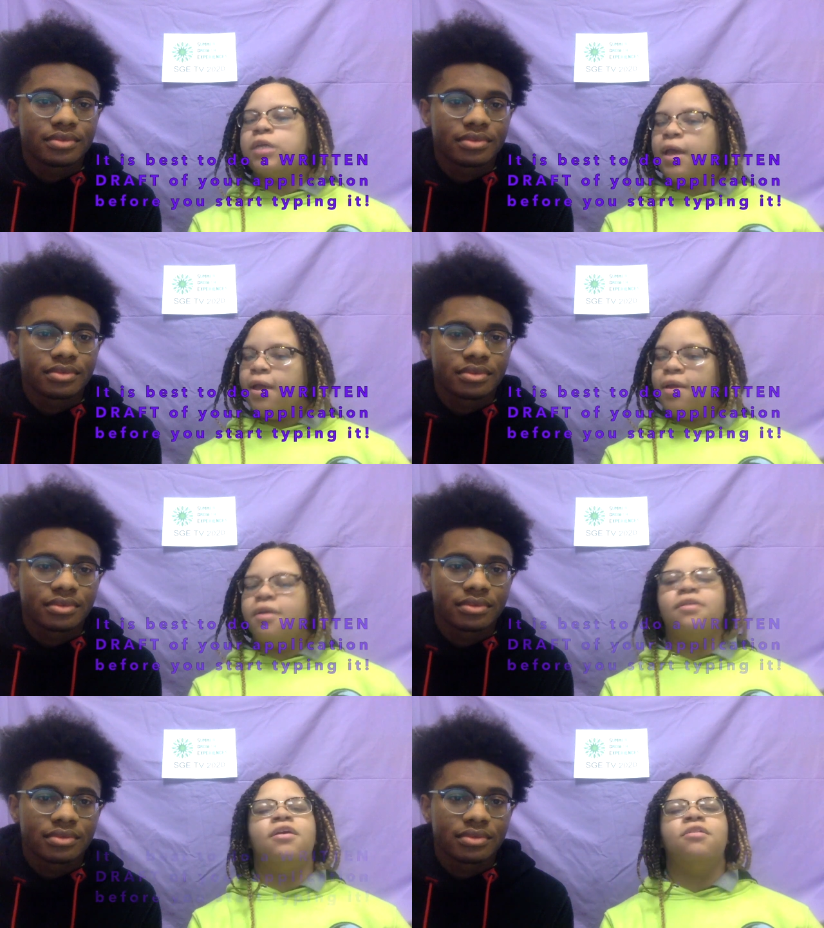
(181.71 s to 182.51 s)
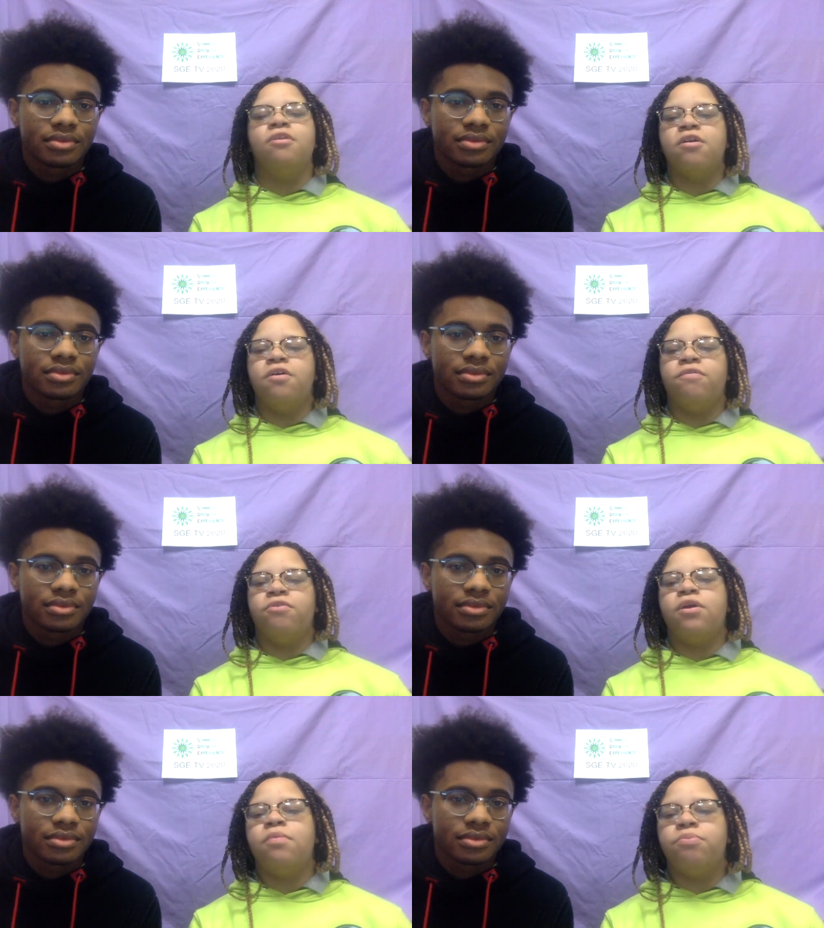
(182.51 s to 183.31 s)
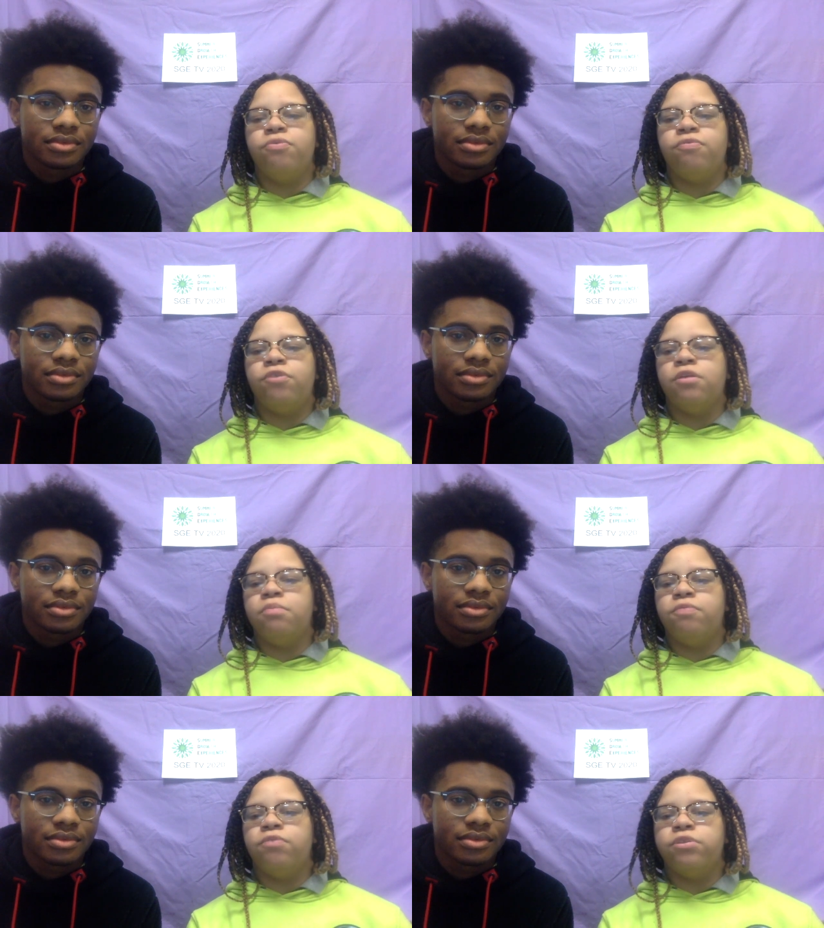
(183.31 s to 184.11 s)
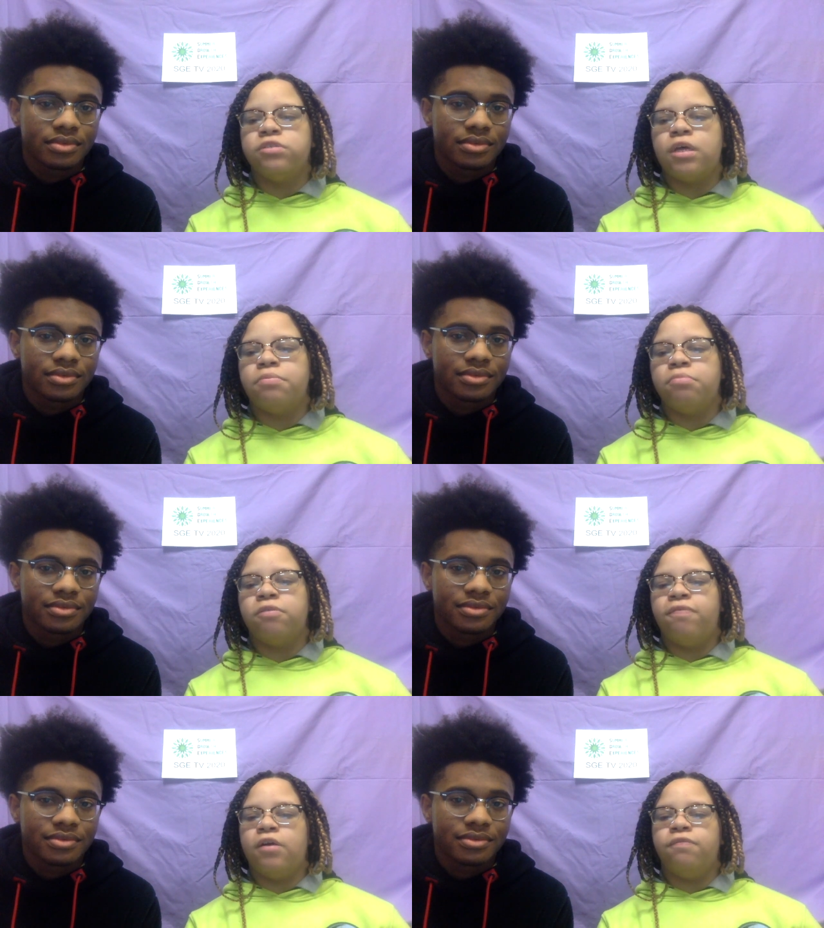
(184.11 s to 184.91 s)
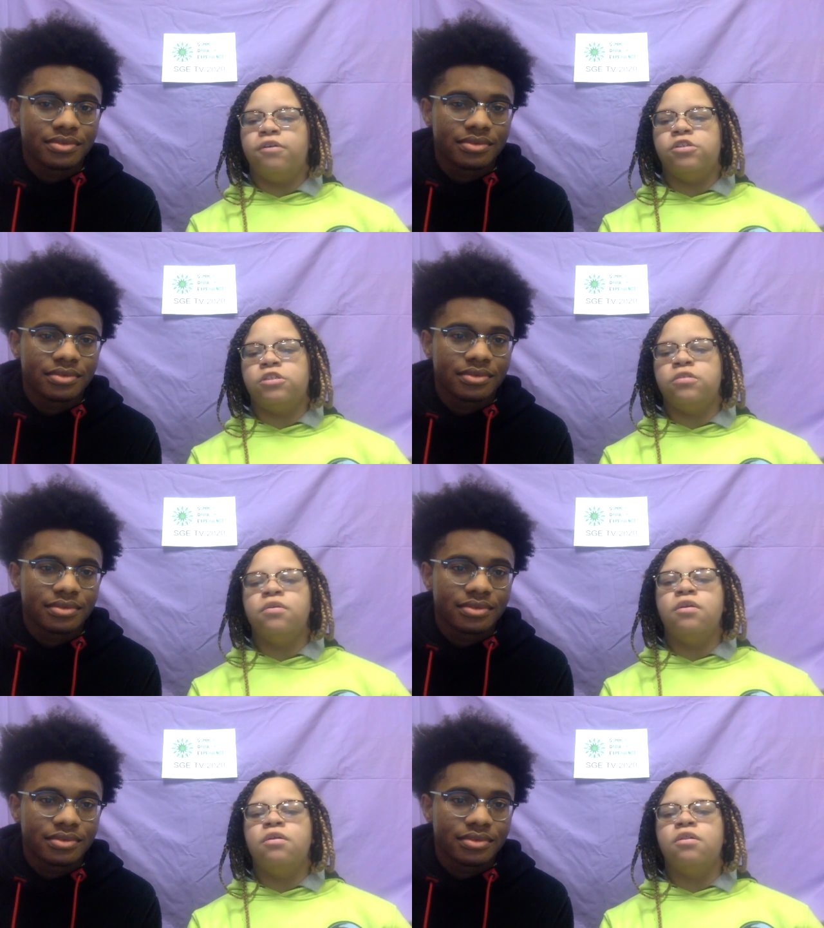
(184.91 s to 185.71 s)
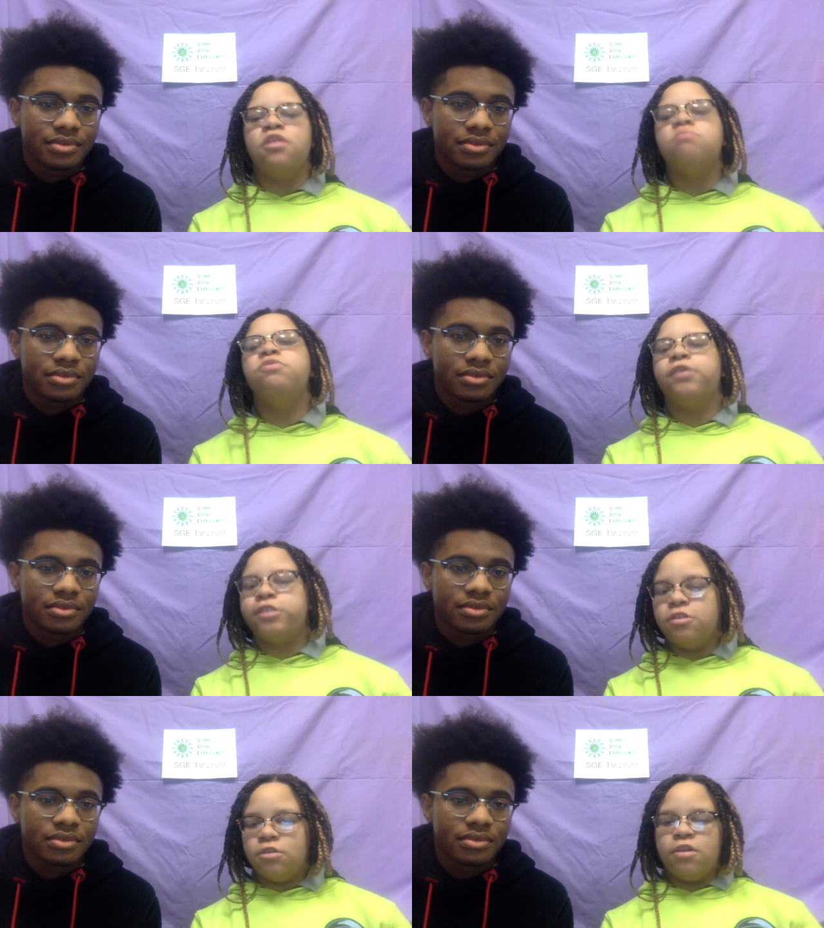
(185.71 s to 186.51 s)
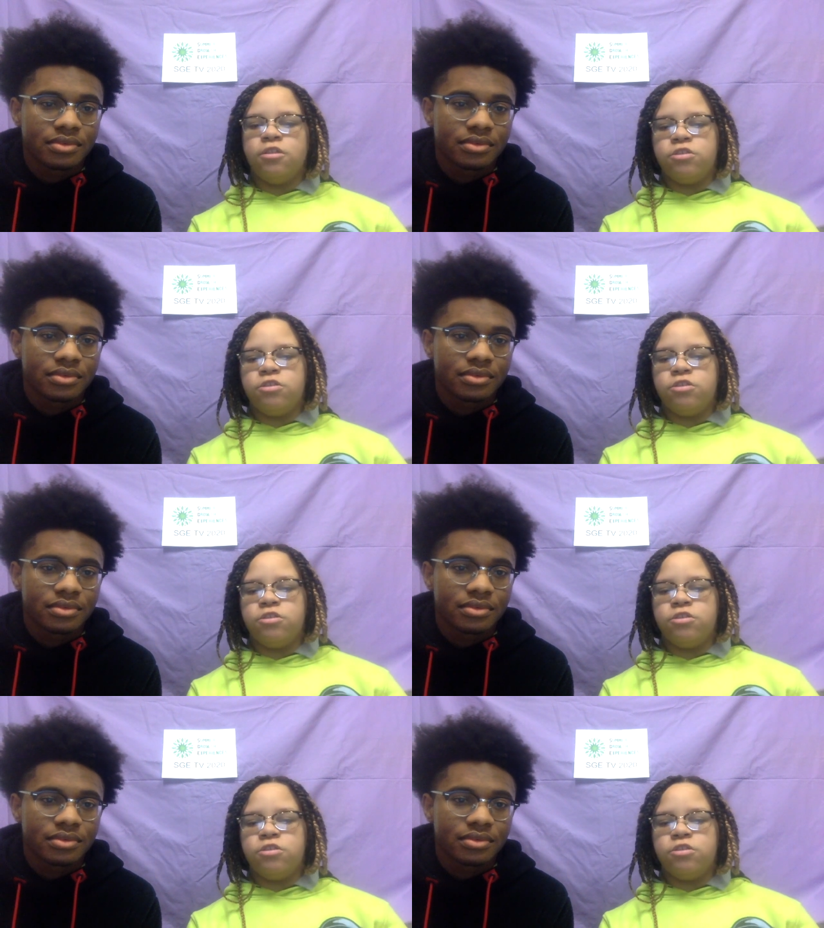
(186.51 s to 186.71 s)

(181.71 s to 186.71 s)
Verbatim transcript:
Speaker 1: McCain can look over it and proofread it before you type up the final version. Let's move on to another